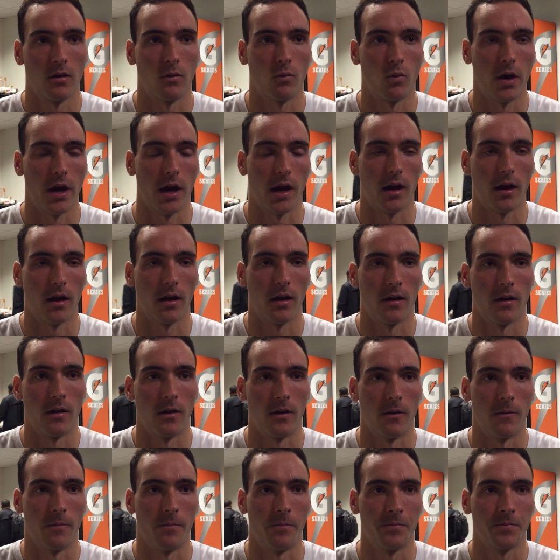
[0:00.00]
where
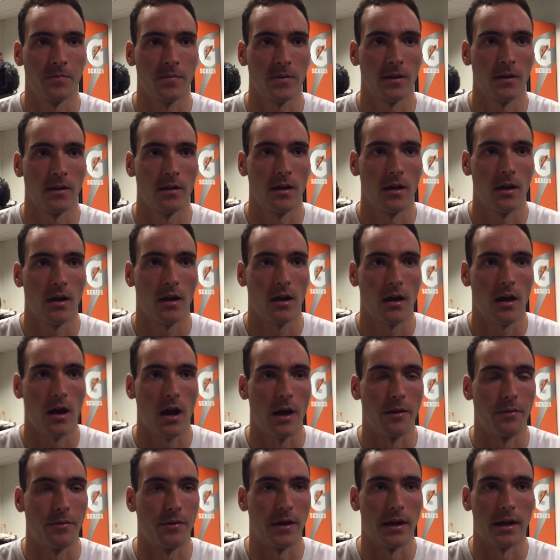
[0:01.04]

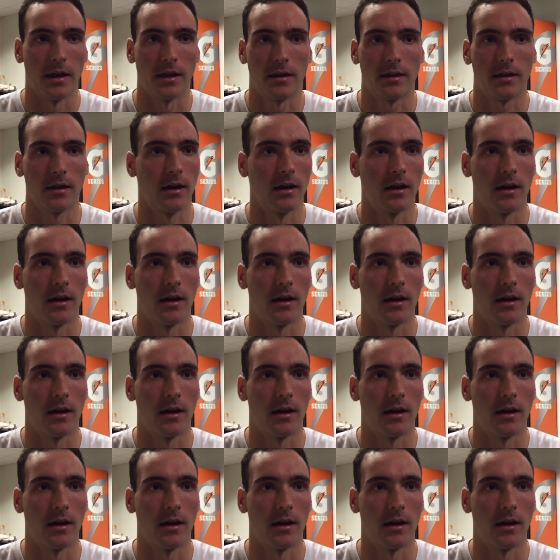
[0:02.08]
I think